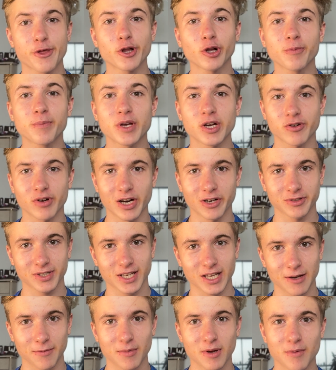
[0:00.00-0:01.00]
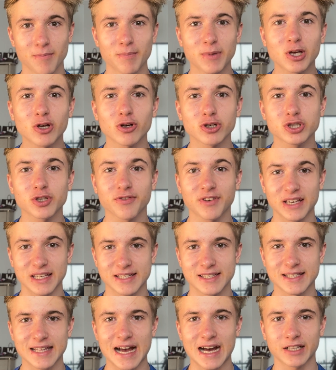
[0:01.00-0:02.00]
They'll be around him because of his
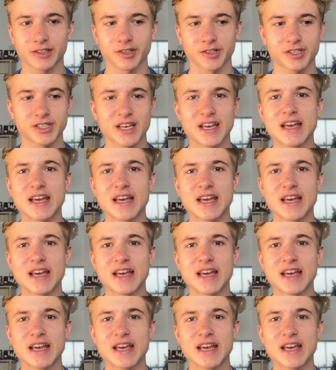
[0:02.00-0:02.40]
status.